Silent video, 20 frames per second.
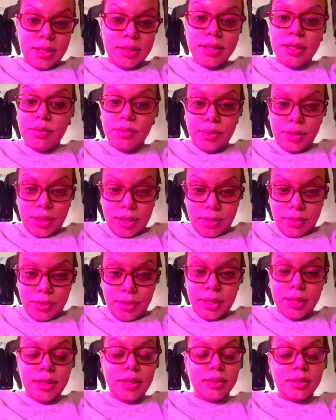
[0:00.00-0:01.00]
and they will hear
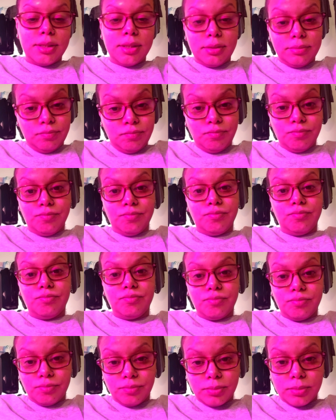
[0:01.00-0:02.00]
it and they'll say,
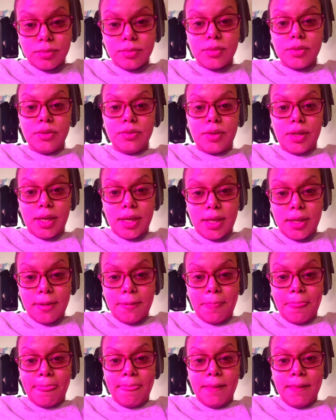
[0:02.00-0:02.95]
okay.